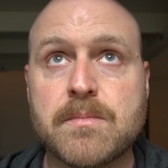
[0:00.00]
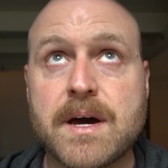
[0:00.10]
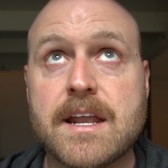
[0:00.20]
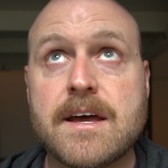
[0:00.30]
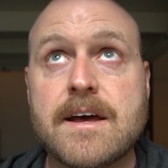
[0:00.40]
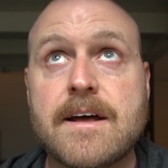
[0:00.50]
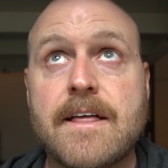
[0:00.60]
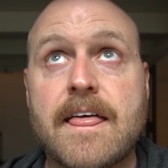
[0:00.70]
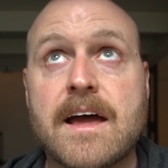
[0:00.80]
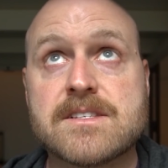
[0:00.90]
but
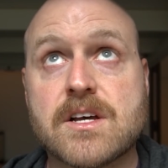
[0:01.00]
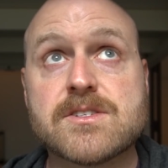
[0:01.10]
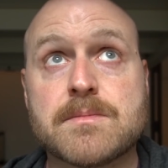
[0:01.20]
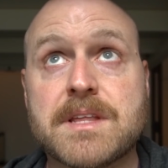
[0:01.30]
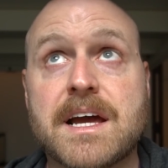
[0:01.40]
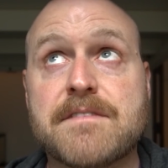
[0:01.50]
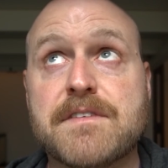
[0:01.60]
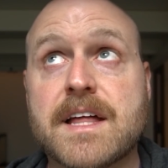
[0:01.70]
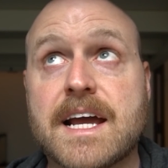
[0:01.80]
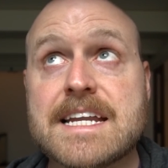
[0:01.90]
it's also something I
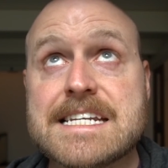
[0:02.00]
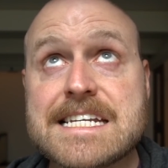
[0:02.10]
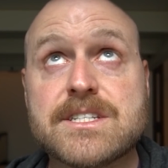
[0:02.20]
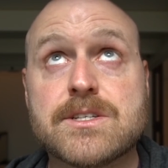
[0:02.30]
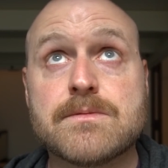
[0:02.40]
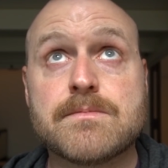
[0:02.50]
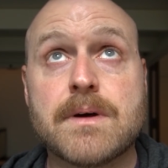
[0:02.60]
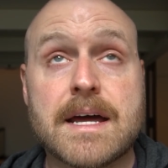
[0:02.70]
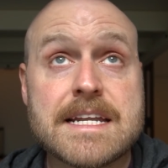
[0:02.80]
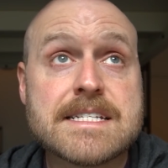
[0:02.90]
feel like I need to
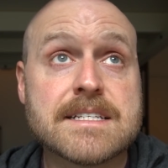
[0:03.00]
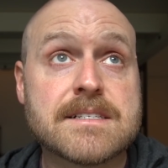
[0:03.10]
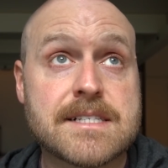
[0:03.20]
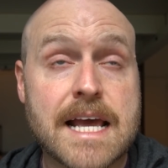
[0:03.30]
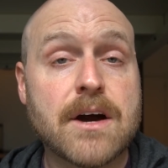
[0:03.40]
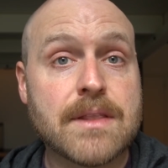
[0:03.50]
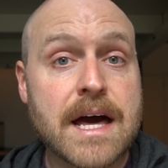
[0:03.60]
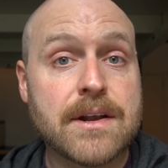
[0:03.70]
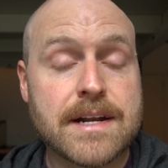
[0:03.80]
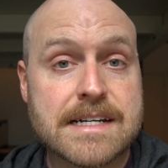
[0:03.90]
I need to say out
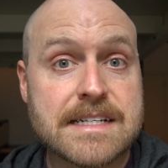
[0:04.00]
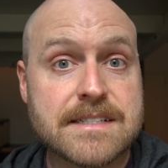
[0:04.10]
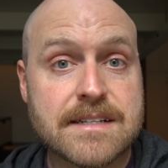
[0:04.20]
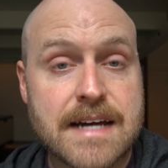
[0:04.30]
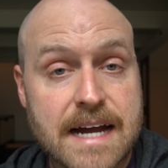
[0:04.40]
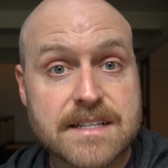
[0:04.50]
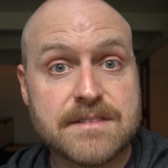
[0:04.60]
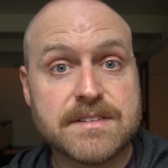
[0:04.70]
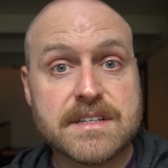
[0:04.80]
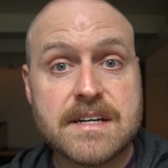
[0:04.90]
loud and I need to
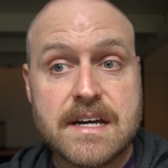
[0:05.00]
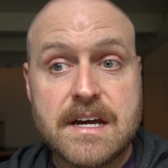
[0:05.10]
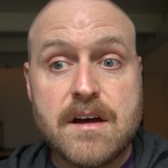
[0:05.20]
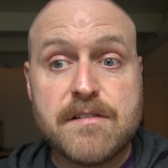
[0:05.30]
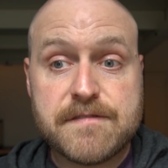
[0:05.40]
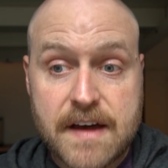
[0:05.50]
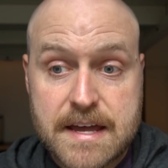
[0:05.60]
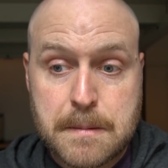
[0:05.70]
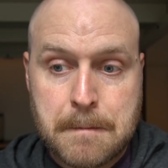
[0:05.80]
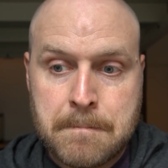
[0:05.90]
actively
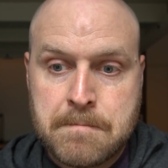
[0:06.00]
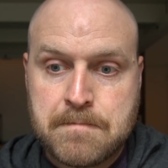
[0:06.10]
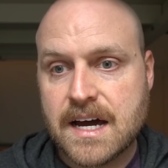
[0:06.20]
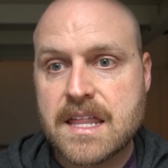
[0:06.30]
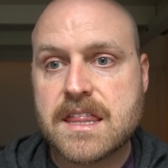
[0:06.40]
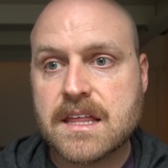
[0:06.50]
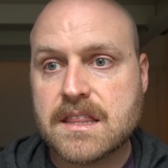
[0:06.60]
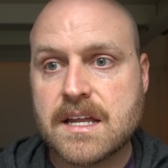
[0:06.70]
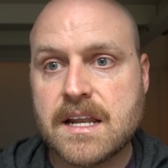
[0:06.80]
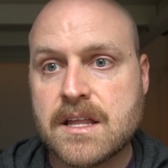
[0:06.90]
fight. I think
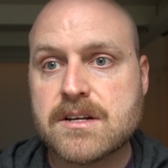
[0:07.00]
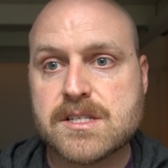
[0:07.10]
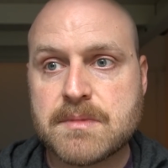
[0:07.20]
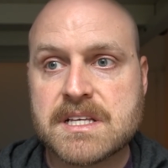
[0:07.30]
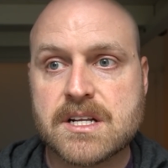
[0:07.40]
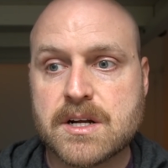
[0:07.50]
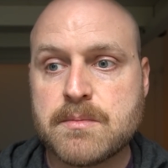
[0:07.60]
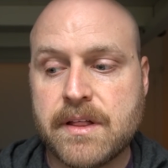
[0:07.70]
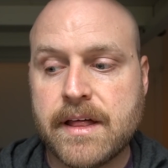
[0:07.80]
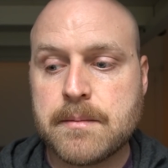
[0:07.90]
that there's some things that are
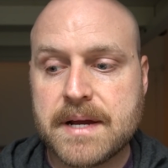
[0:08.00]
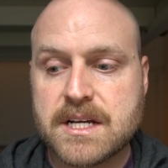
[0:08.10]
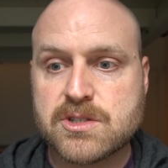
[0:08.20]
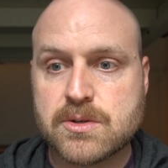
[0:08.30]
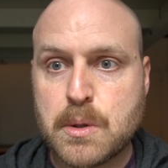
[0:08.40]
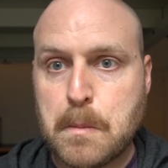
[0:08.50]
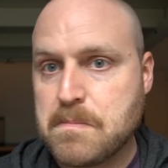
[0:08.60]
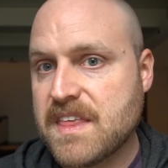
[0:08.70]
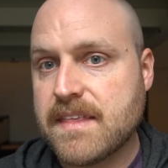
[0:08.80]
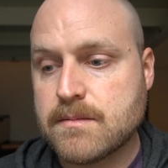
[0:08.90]
completely out of my control
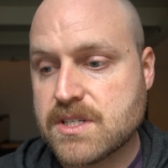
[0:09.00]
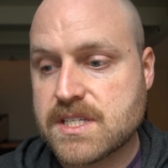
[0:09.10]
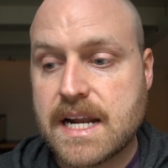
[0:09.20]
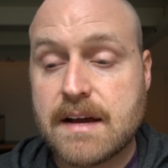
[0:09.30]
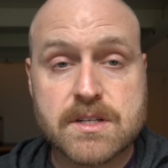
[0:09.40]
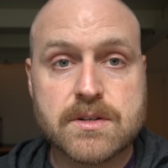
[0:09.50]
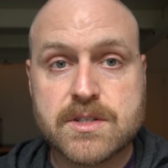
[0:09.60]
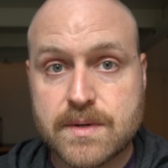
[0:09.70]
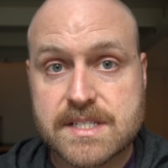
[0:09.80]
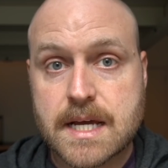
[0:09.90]
and that I'm just going to have to learn
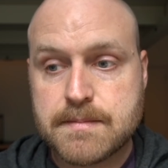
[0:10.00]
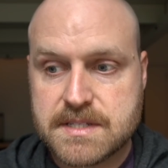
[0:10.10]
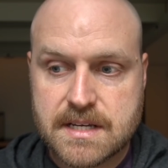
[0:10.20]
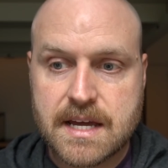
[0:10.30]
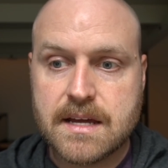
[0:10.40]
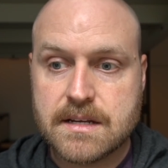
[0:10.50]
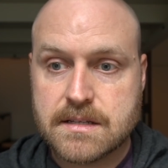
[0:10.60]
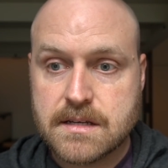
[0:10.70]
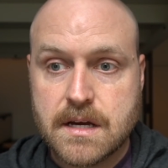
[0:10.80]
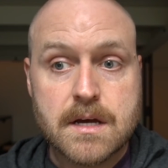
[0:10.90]
to accept
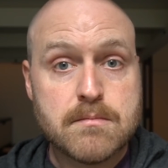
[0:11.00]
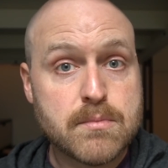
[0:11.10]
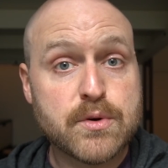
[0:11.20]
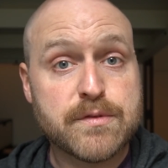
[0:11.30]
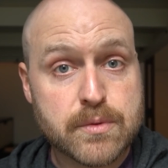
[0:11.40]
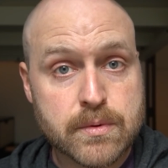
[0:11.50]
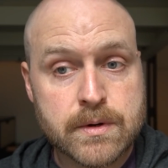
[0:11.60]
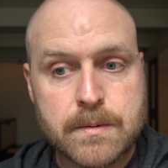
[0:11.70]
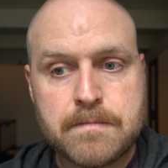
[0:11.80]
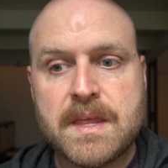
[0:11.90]
and move
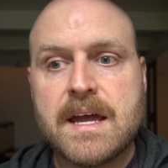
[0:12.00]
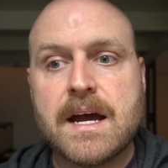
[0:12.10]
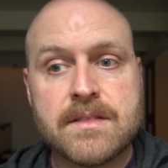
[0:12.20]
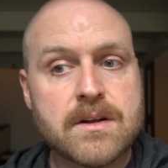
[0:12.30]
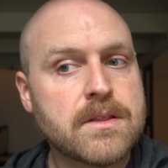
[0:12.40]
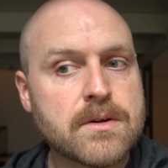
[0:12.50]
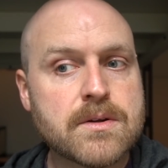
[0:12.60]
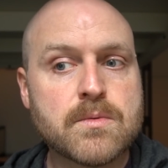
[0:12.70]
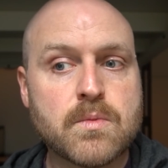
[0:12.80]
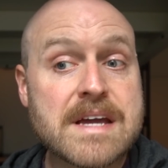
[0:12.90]
through. And there are
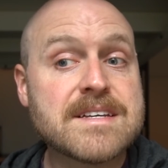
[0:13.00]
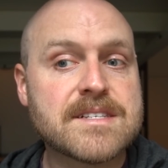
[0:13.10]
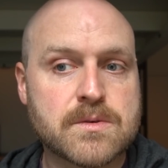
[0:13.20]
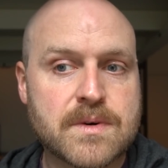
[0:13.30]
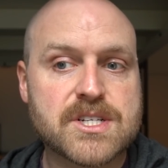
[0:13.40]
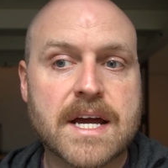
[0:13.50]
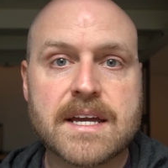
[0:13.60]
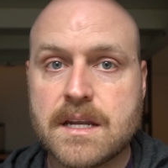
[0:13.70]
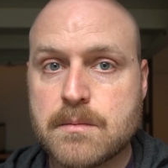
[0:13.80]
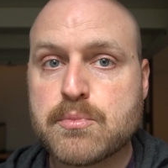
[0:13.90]
other ways in which I
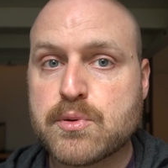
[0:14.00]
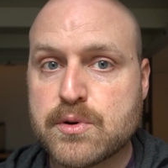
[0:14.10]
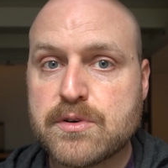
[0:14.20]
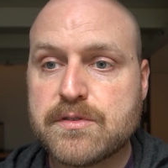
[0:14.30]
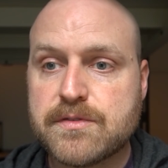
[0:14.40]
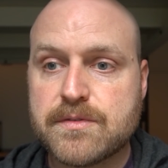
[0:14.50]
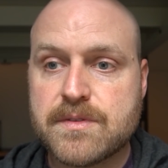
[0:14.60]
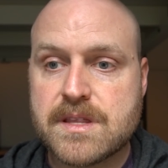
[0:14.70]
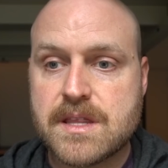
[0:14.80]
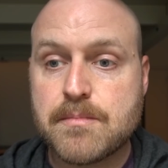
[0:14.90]
can improve
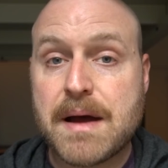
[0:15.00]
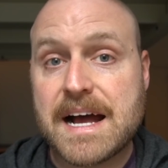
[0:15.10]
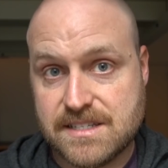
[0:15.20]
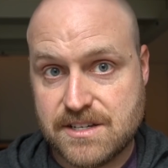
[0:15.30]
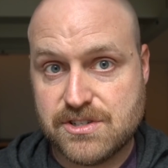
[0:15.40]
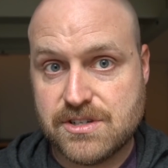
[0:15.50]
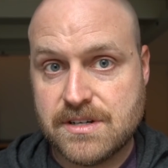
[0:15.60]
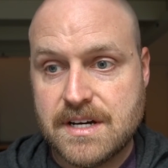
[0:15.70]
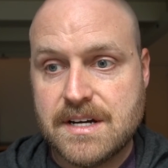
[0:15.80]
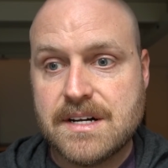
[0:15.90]
the passage
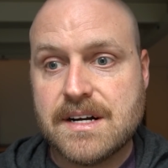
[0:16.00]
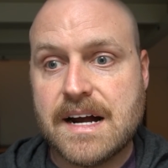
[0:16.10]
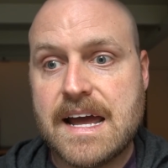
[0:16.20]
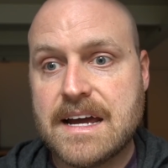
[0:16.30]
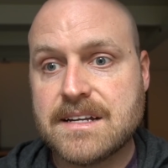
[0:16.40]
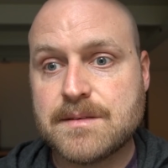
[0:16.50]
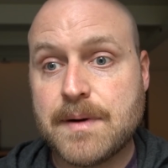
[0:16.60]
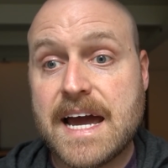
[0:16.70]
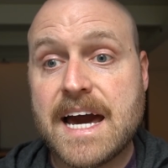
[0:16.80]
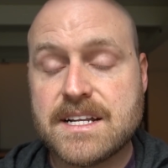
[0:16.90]
and
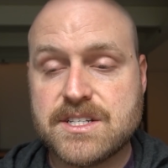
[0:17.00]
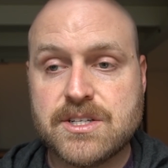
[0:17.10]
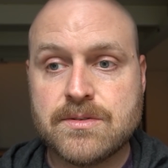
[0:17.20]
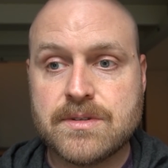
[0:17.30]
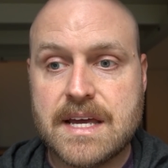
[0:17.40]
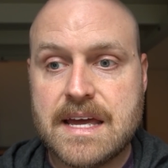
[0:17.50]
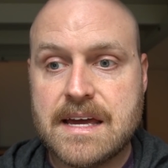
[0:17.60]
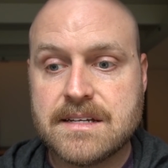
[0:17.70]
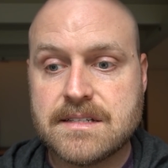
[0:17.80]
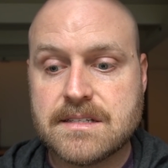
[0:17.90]
my attitude
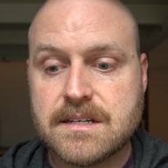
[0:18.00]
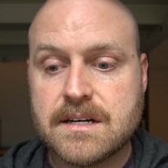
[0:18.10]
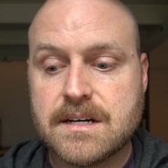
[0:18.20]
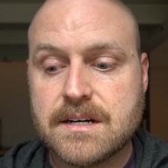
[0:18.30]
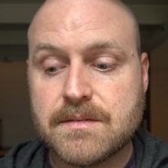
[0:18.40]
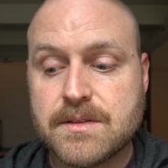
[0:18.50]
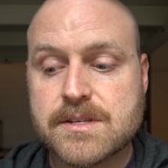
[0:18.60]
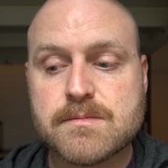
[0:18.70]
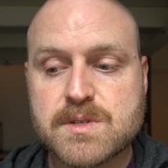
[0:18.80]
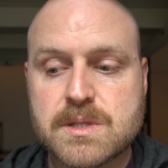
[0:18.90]
and uh,
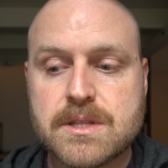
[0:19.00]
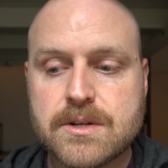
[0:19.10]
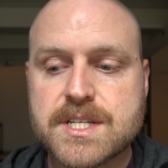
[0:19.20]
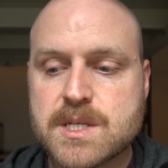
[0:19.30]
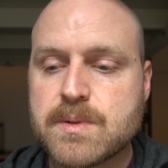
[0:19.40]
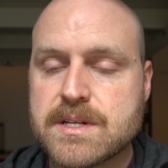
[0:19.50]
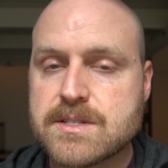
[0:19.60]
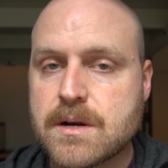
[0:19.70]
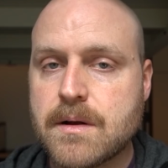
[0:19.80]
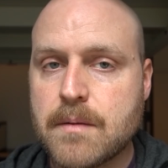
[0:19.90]
some, some little
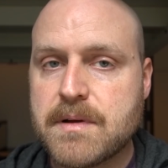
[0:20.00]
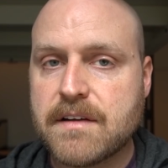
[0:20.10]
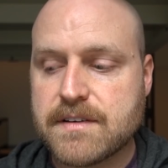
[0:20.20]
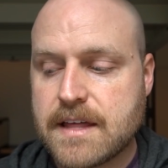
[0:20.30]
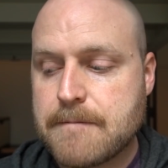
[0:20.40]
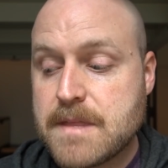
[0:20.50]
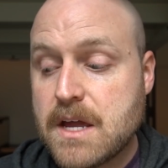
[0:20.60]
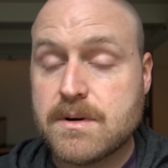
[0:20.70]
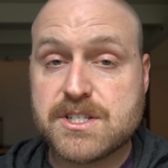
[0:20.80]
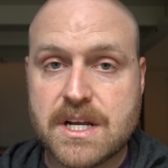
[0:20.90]
disciplines are, are big for that
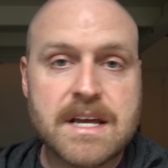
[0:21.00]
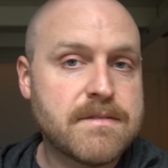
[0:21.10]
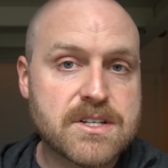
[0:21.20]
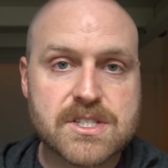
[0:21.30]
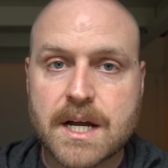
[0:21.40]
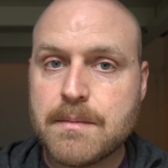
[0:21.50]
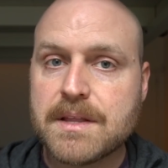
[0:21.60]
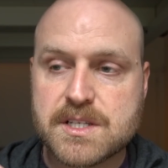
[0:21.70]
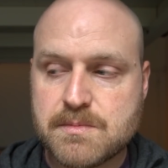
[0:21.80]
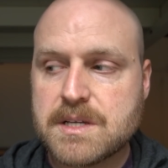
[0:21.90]
which even just talking
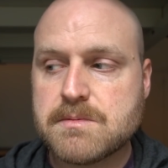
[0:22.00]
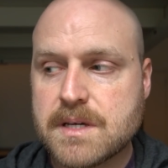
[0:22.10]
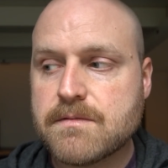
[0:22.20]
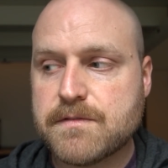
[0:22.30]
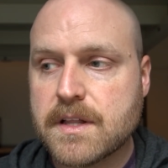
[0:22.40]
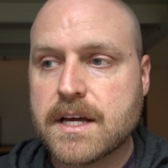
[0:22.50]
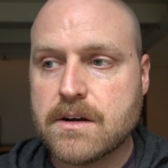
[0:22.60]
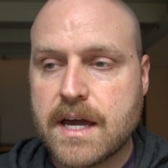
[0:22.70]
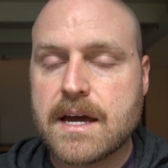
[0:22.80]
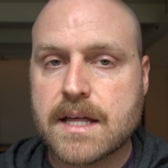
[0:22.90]
about this makes me feel like
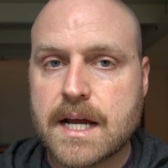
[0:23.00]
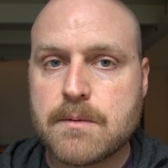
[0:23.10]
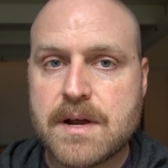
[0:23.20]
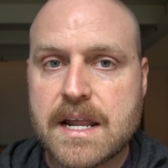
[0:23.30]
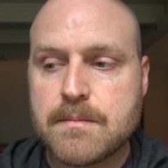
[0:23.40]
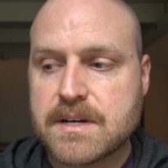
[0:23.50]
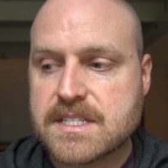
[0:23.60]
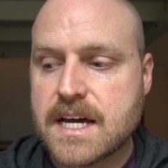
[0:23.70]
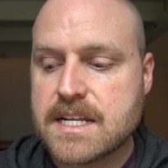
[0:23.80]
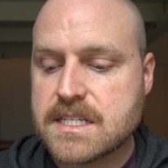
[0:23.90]
okay like i'm ready i'm
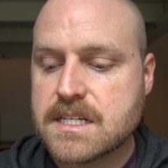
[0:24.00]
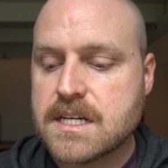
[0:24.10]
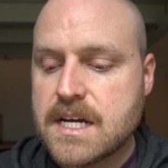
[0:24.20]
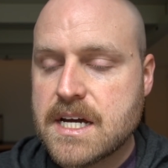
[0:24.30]
excited to